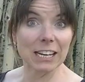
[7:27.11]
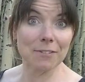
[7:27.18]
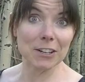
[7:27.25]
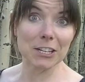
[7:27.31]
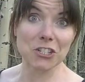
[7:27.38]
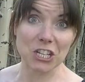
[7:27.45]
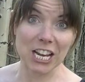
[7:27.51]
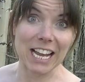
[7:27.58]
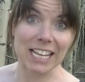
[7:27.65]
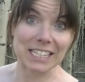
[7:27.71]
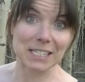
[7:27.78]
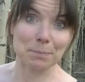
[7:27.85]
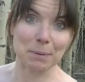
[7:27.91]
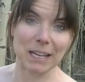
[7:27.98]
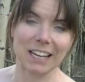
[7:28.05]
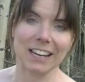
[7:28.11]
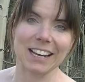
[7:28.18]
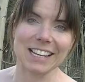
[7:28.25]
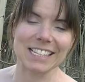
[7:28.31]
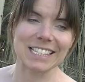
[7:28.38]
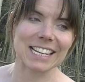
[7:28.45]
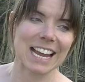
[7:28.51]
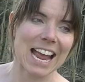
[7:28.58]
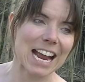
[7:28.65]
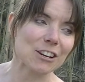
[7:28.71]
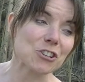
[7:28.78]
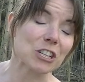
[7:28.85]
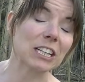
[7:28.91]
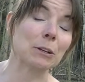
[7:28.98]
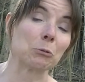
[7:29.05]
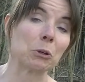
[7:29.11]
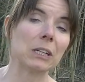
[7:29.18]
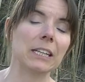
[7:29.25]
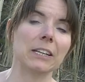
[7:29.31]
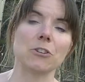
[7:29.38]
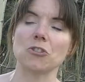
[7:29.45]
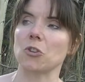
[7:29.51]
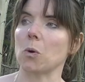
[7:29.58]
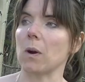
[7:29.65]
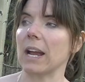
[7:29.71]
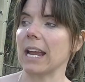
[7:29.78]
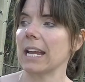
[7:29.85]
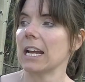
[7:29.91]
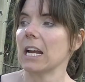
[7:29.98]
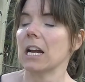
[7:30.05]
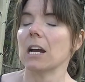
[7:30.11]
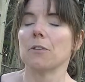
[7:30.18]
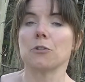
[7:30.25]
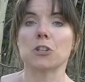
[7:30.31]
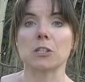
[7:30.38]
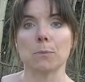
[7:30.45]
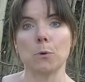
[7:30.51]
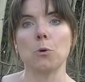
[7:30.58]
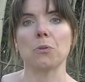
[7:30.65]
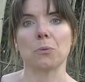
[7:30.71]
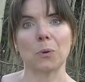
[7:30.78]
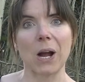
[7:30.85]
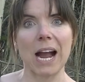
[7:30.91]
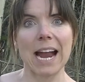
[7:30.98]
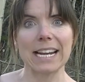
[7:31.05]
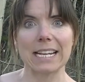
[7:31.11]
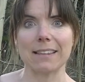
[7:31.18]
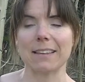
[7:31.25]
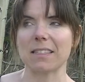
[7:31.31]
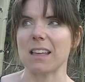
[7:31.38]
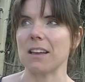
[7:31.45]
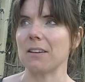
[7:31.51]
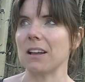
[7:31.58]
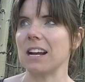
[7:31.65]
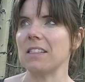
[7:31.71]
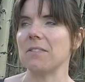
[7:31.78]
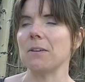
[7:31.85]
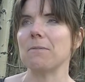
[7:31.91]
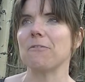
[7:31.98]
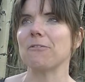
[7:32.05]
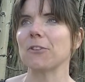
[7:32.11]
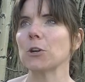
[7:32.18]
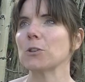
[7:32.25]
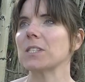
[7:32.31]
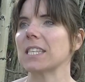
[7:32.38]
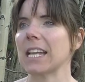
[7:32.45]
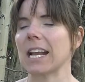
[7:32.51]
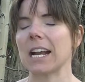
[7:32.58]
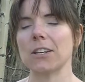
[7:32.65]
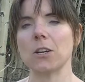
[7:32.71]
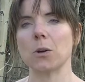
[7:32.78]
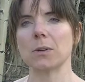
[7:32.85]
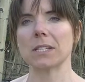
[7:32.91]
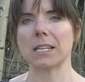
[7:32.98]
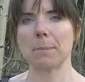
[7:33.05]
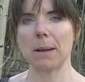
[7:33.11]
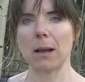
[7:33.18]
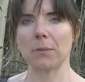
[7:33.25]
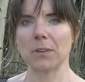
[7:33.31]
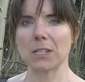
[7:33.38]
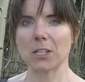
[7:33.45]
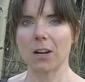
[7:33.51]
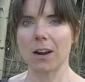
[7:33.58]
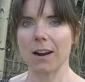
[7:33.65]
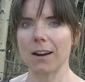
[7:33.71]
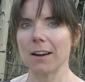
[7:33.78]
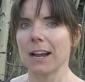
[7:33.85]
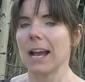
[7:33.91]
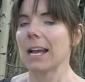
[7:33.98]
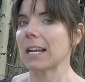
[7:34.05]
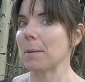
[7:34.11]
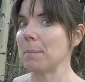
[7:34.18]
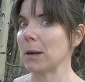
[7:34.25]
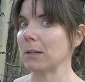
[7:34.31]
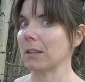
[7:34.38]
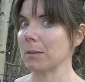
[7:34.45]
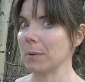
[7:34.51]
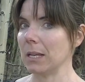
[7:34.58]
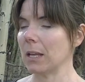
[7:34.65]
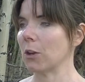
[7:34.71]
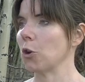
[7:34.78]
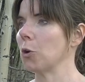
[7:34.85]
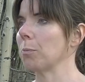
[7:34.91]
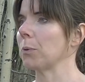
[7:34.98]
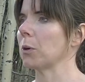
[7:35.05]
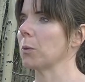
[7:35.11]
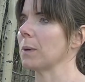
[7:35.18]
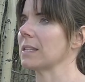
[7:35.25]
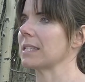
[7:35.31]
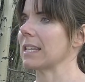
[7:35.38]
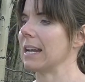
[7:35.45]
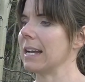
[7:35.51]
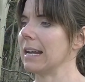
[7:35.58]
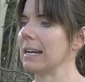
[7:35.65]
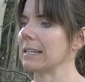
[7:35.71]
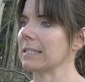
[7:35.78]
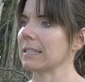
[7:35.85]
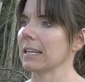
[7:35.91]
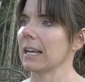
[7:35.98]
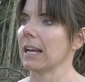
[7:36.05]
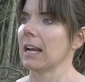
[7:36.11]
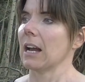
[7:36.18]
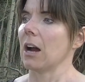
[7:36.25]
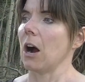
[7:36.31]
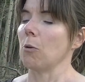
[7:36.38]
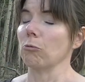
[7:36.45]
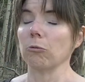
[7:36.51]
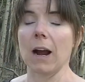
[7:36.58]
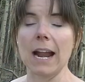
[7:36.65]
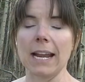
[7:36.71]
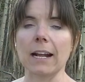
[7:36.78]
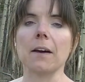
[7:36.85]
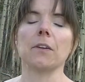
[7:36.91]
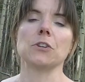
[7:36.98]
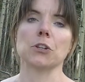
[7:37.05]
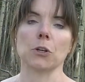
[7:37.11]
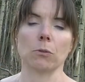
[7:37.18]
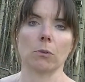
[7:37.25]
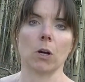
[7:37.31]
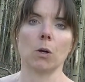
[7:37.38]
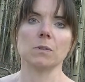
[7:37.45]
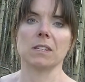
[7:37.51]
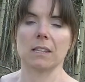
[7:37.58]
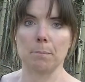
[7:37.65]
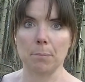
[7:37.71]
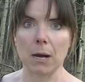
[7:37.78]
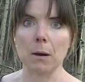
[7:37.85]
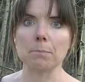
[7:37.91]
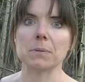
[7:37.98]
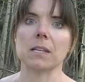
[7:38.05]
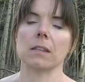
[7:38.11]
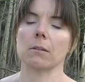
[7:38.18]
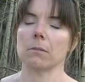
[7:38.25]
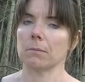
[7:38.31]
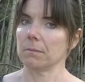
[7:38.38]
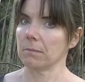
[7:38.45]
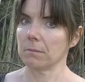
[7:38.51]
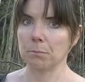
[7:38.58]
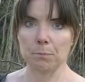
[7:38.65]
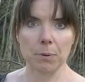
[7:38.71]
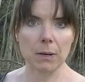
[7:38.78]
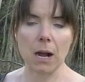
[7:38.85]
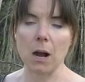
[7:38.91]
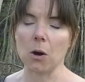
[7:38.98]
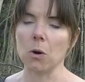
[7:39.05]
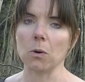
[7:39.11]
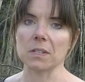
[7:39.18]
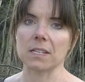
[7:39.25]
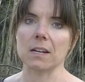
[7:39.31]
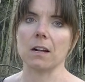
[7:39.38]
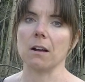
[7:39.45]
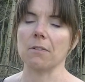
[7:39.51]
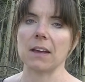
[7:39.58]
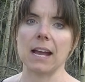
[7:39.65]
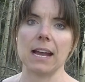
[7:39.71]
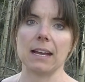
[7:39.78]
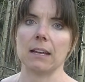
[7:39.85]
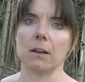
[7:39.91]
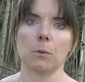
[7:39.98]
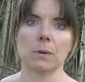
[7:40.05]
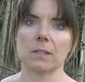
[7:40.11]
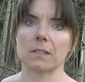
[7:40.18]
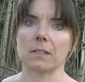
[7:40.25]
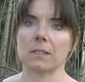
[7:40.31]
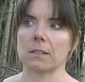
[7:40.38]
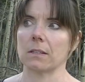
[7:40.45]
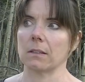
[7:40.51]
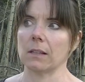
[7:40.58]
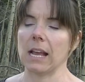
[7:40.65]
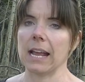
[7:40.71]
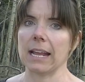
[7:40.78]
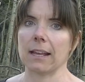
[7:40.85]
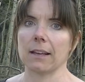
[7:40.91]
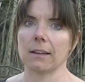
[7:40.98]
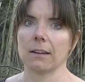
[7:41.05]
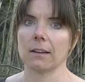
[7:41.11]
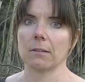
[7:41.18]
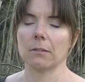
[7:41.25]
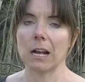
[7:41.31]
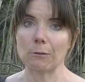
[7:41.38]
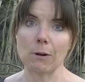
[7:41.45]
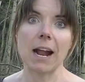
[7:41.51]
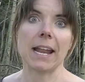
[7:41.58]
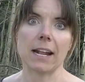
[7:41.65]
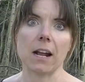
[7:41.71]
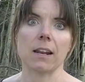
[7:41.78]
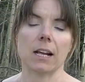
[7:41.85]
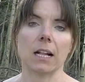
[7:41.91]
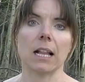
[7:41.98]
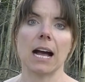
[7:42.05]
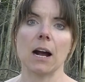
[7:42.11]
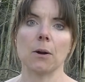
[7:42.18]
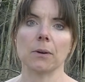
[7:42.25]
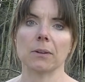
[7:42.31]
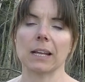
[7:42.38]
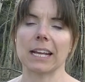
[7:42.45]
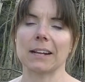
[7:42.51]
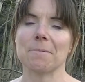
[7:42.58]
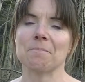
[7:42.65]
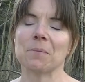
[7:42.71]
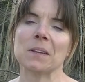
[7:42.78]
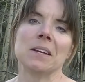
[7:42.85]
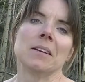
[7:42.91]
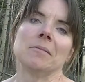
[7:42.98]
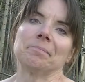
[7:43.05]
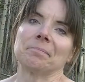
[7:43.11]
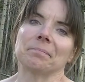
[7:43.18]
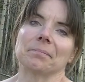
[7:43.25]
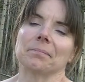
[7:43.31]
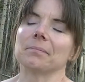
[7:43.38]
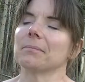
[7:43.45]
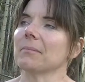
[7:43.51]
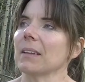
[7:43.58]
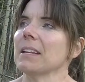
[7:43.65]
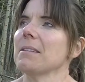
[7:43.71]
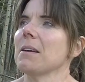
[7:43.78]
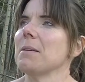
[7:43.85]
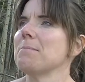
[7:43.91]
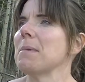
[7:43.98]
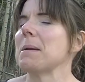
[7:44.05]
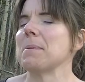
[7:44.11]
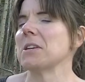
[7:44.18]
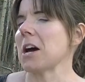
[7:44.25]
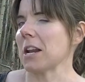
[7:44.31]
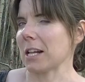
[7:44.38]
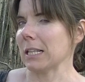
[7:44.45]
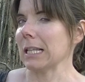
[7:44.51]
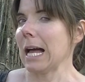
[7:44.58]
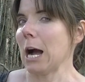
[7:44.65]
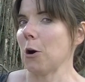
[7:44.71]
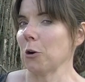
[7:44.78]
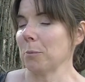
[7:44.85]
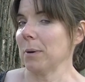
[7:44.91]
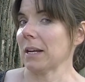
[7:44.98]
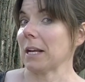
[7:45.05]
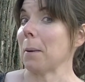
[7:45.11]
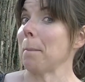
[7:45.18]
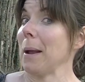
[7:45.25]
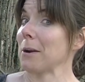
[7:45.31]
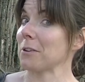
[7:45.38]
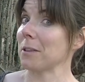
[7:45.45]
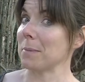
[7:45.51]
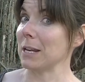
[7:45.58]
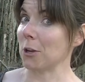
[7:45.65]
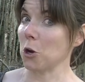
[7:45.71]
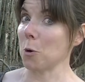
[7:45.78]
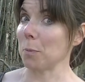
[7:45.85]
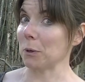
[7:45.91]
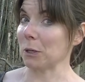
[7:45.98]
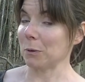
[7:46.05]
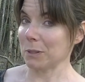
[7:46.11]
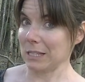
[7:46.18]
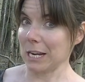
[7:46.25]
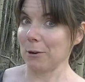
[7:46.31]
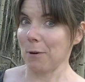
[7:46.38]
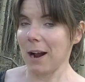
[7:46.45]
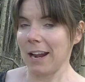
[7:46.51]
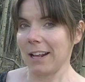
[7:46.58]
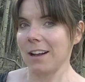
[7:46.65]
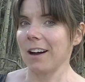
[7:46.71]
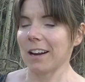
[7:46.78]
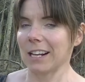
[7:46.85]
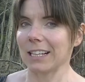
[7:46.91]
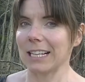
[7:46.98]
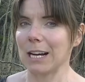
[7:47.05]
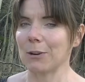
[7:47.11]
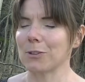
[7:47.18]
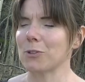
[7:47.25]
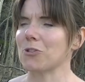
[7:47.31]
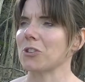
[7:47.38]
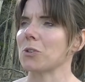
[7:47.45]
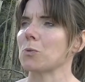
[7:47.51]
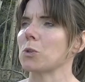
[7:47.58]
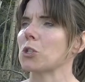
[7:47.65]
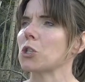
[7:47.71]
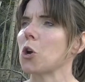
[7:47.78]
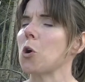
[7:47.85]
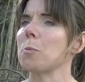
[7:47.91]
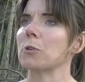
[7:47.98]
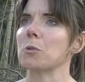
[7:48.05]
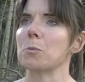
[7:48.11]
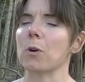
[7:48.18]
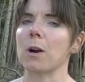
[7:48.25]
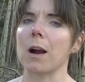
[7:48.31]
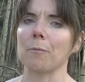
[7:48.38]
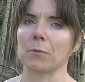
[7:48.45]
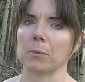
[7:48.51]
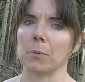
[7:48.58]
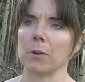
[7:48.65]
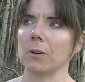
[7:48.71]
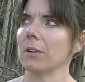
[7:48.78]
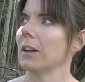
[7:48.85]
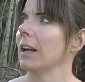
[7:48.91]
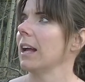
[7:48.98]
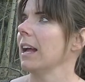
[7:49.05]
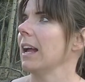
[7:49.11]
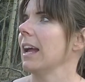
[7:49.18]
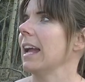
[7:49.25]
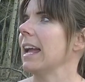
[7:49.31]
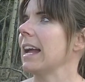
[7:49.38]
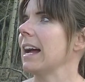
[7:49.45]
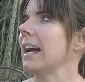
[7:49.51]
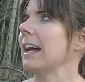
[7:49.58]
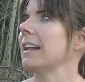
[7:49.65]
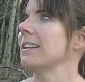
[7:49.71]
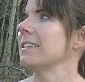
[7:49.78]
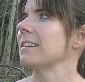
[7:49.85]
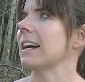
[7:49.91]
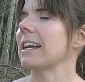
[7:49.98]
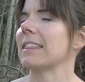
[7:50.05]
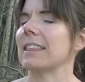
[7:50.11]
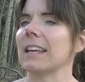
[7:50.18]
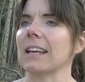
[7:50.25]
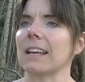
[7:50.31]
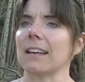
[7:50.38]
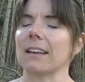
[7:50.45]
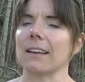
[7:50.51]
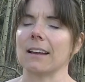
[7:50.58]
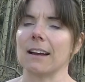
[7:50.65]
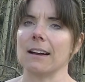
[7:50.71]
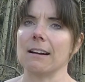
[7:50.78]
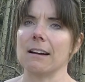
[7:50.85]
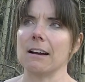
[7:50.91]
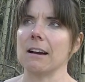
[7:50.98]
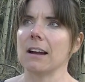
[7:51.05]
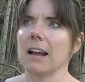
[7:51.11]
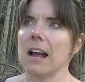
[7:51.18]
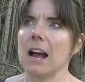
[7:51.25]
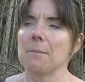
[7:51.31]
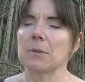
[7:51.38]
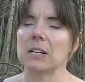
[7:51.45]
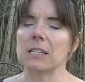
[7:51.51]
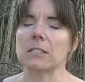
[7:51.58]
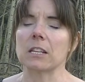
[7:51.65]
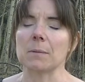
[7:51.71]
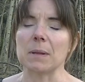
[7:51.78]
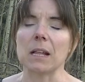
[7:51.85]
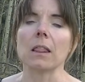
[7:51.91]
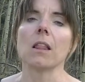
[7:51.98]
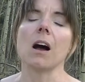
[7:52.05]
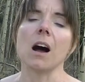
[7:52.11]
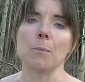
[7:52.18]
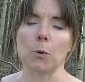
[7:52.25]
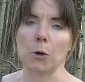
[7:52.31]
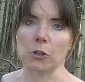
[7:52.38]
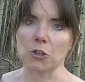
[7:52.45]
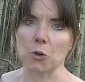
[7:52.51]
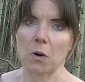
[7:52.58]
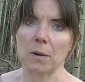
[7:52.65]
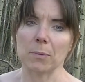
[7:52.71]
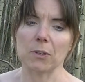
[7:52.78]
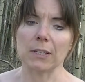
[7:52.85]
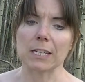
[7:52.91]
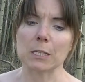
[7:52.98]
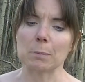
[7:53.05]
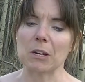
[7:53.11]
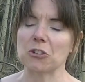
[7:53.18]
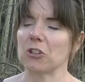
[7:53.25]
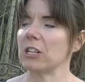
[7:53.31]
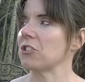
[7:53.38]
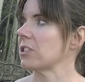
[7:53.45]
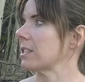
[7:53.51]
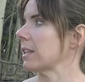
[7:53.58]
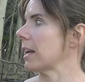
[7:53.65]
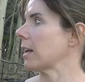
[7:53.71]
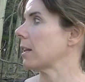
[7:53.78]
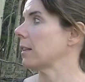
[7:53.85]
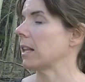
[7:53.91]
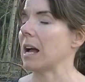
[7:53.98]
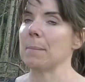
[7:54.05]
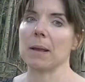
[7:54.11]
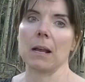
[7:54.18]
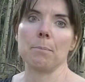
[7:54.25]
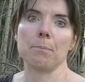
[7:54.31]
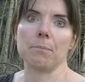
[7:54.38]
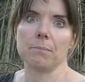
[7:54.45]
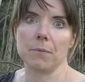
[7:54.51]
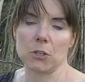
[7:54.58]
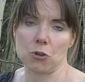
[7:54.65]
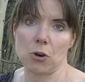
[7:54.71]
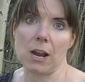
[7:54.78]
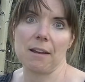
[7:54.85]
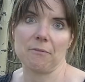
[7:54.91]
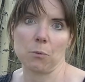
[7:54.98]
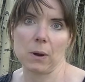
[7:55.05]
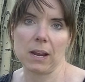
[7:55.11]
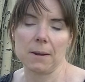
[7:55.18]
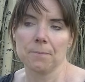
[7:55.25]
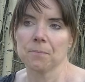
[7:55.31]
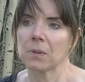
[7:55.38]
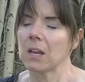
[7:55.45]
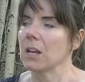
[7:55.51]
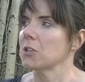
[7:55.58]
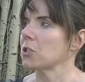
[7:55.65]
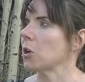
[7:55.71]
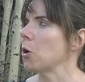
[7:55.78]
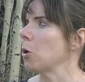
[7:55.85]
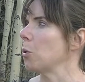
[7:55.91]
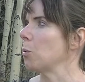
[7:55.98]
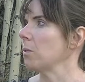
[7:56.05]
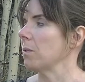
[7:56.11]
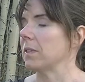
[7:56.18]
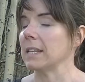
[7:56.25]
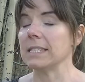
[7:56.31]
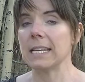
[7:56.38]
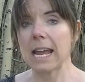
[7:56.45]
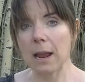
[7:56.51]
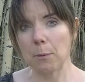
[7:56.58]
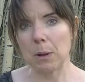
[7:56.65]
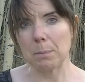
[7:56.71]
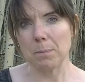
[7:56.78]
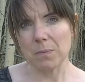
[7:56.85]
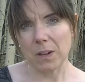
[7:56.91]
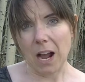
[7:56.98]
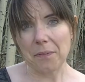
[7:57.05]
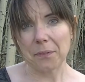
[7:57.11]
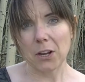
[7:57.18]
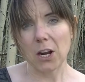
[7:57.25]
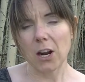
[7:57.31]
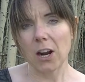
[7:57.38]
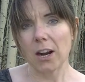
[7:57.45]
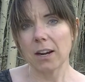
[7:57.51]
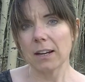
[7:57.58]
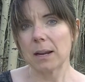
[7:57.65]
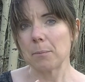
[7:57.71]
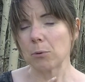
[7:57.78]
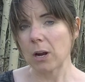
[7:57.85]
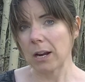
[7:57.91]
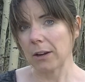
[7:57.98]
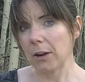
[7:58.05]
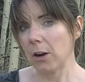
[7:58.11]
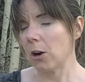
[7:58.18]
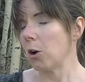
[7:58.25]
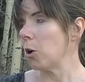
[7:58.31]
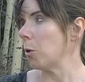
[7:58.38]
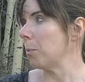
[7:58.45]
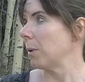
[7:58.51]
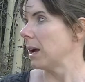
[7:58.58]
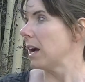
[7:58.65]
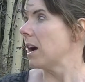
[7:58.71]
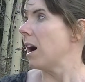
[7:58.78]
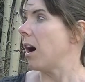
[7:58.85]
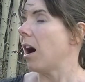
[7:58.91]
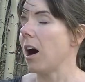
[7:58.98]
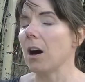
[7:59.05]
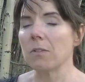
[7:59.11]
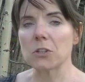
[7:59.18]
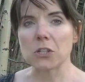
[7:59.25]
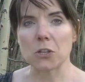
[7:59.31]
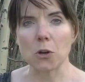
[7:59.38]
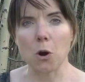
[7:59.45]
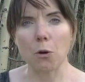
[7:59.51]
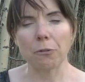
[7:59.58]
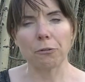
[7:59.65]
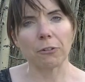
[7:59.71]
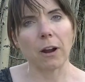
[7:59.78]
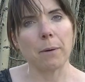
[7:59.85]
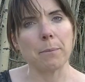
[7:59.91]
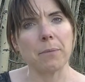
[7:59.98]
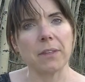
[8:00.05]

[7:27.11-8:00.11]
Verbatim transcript: it a chance because I actually really enjoy the smooth ride. I think that the first thing I noticed about this car compared to the Mini Cooper was that riding on the dirt roads and the bumps and the potholes and all of that, it was like riding on a cloud. Like, maybe not a cloud, but compared to the Mini Cooper, it was like riding on a cloud. It's just so much more comfortable, and I think it's going to be a lot more enjoyable, and especially just like climbing up the driveway. So the day we got the car and brought it home, all the snow from